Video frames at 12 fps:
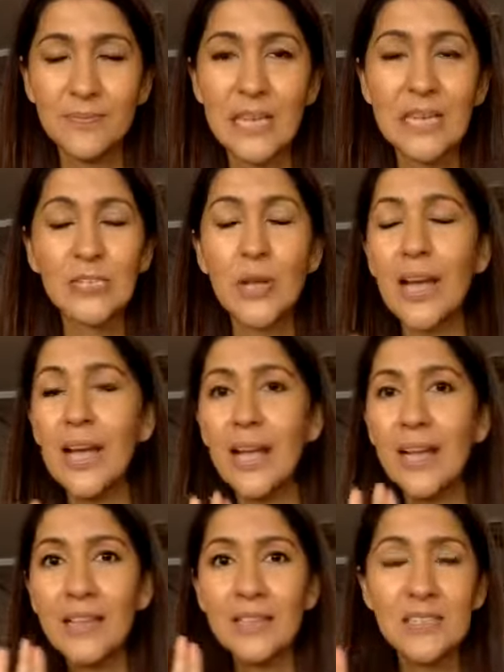So I
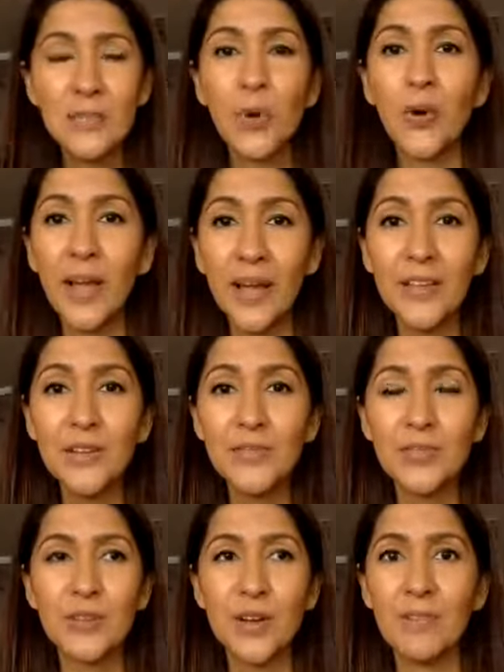had sworn, I used to
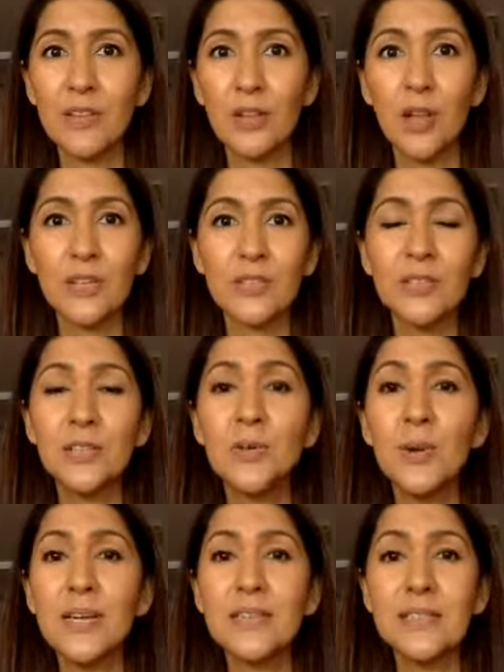travel a lot to the
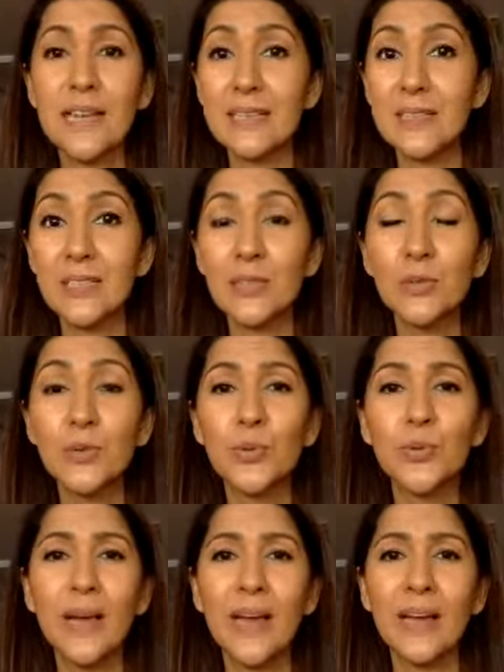US, I still
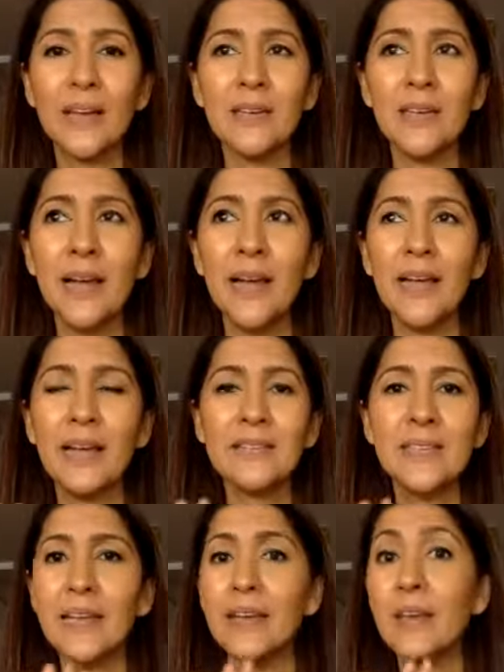do, and I
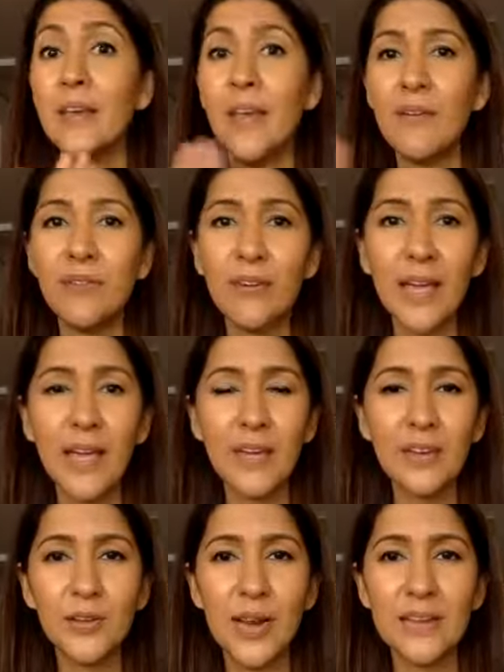said never again
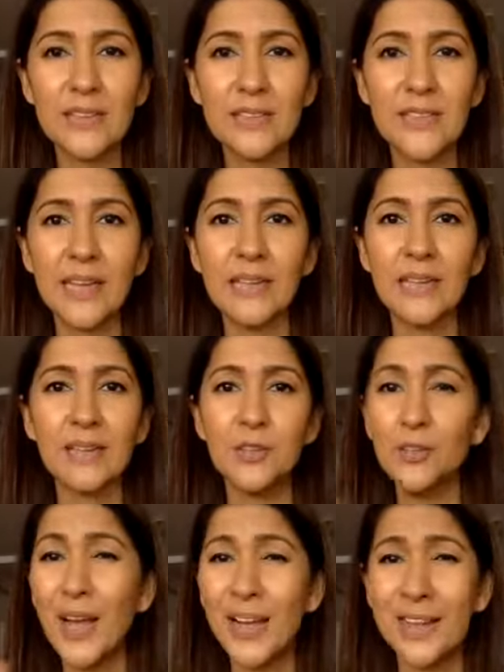
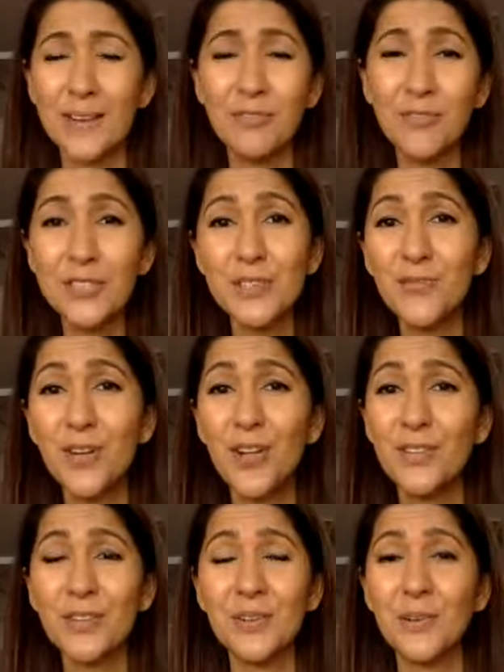United. First of
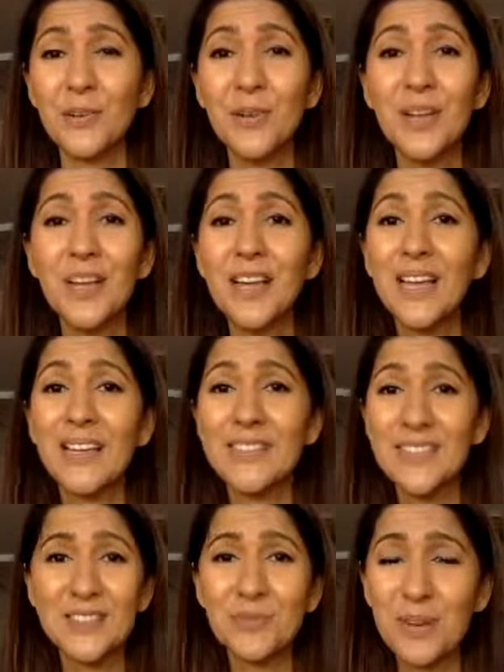all,
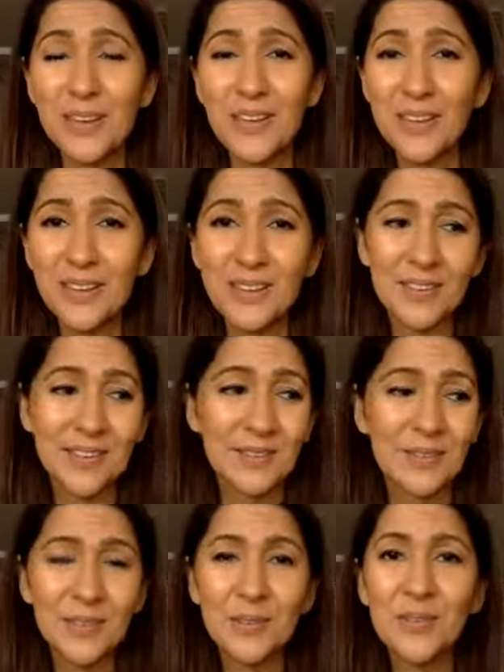it's really,
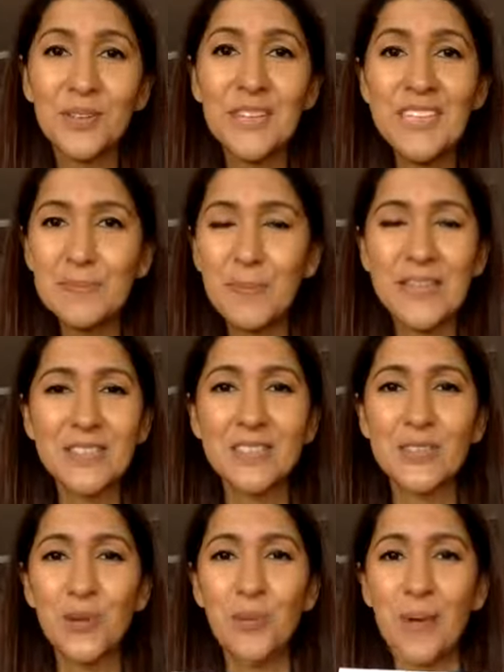the knee space is
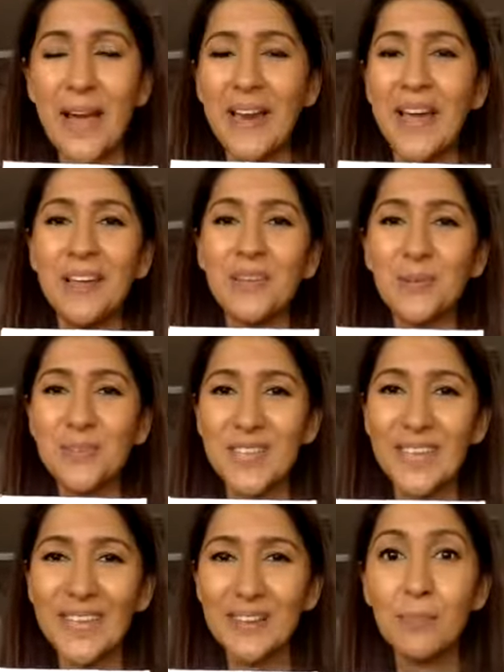so bad, I don't
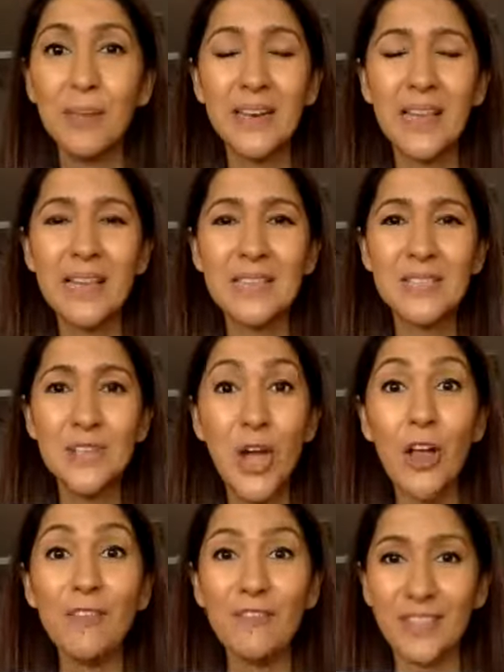take it, but it's
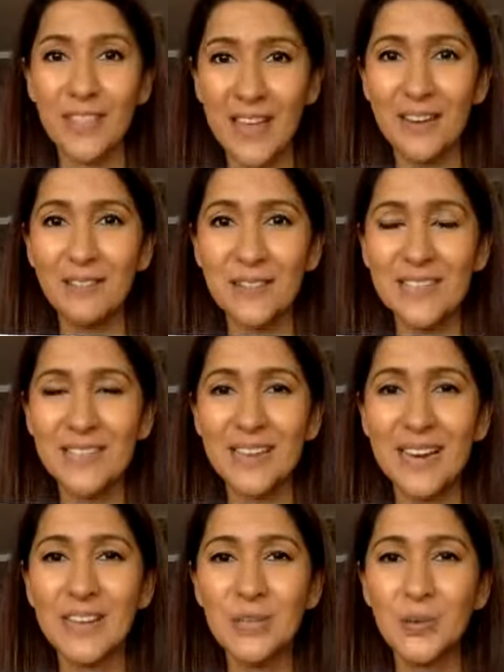not for that reason that
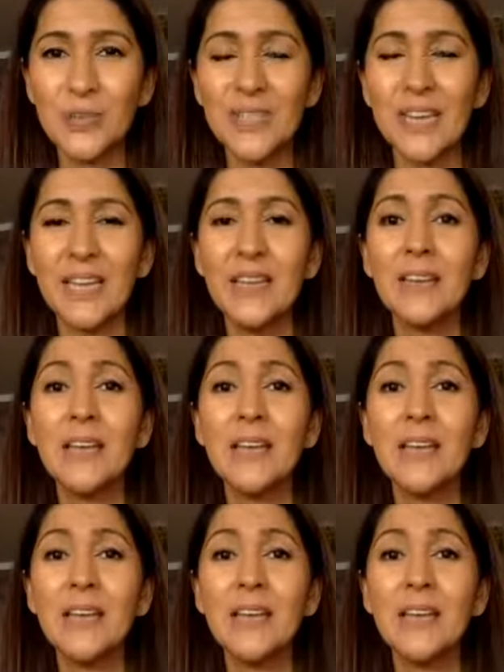I don't take it.